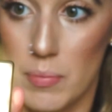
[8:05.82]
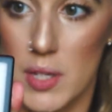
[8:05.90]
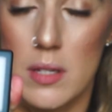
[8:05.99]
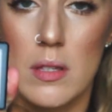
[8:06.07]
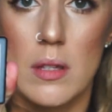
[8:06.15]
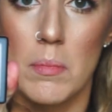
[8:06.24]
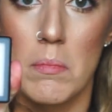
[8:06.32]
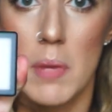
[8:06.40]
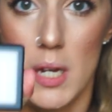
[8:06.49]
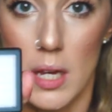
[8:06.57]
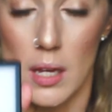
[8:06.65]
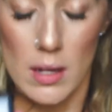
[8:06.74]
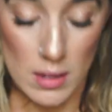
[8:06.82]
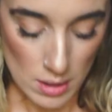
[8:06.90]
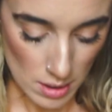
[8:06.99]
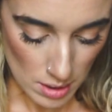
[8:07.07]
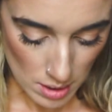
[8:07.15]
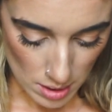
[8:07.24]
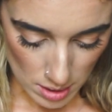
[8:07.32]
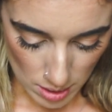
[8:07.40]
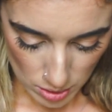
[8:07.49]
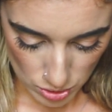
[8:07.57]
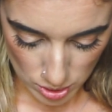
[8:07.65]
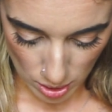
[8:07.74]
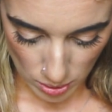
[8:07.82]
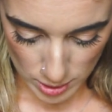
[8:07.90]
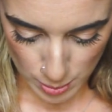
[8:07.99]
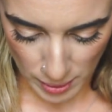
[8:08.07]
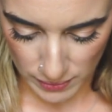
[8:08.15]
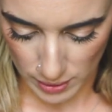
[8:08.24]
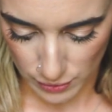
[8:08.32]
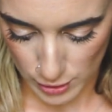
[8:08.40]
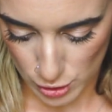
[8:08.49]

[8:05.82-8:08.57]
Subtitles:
This is the mini, so it's perfect for